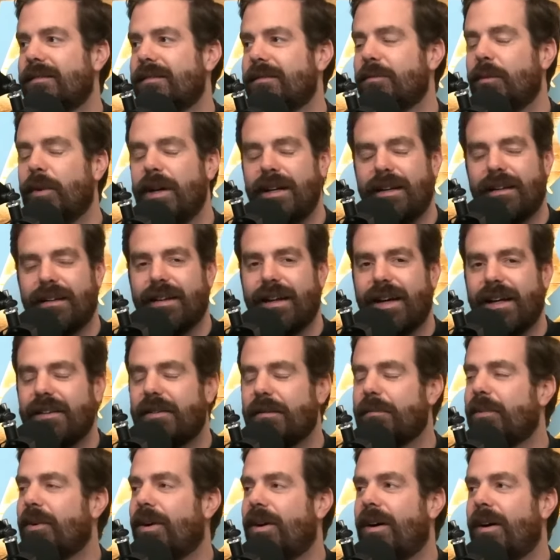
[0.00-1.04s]
waiting in line at the
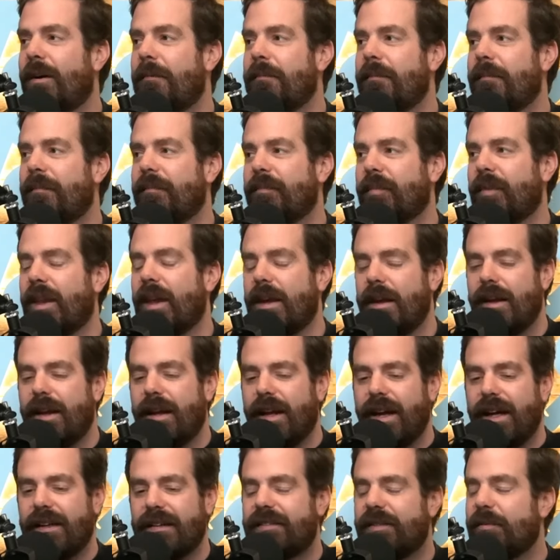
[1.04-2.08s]
bar. Yeah.
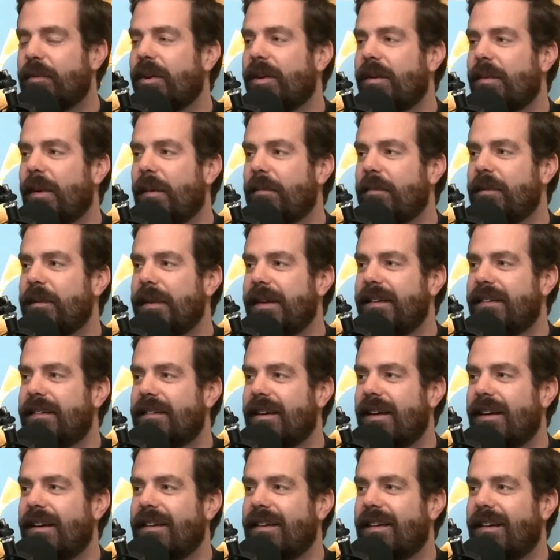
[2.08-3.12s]
Had someone come up to me and
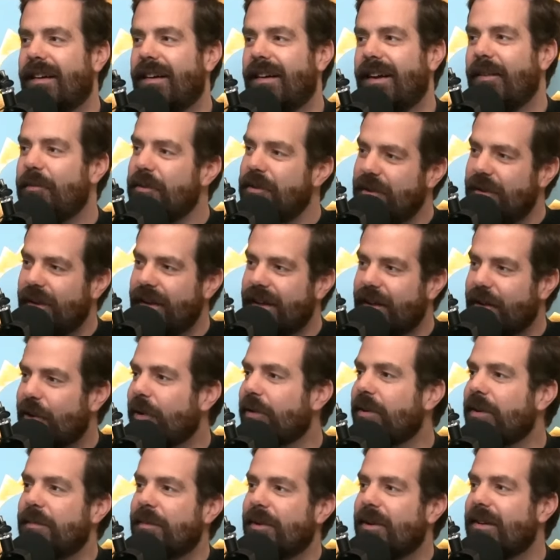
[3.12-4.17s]
say, hey, would you like an
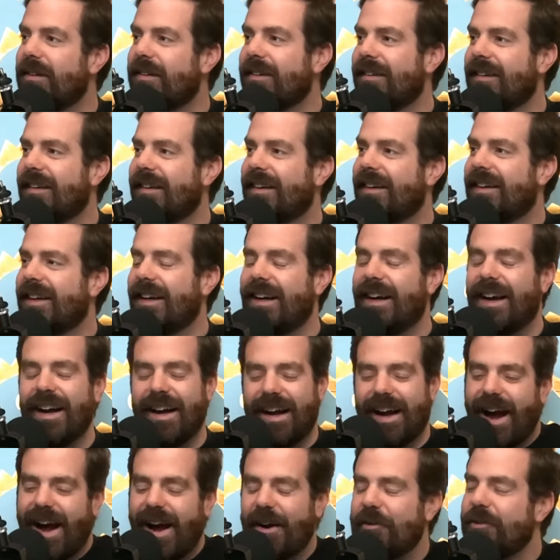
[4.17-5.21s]
Early Bird? And I
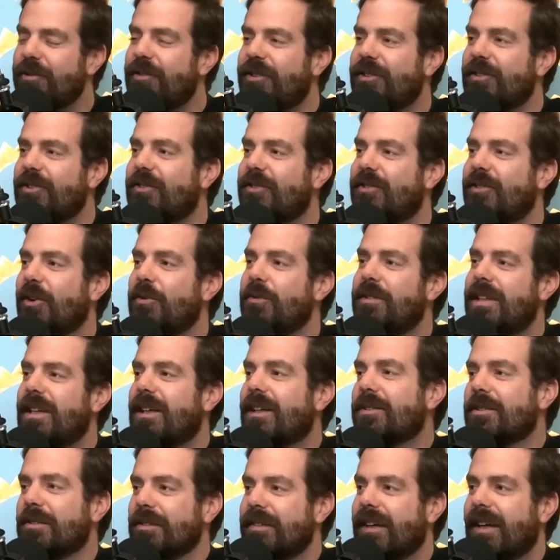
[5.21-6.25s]
I was just so
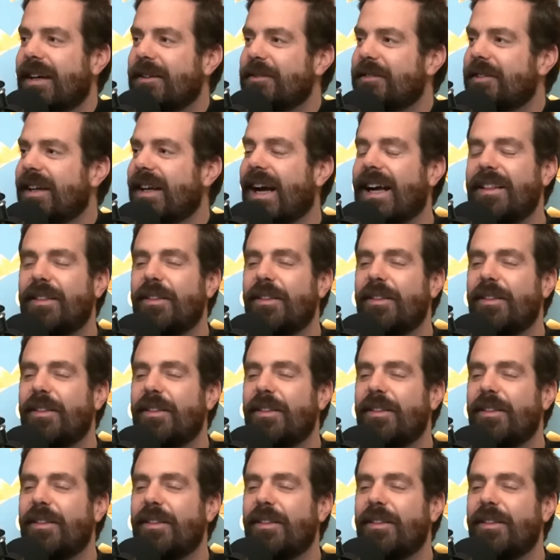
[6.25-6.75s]
tickled. I was like, I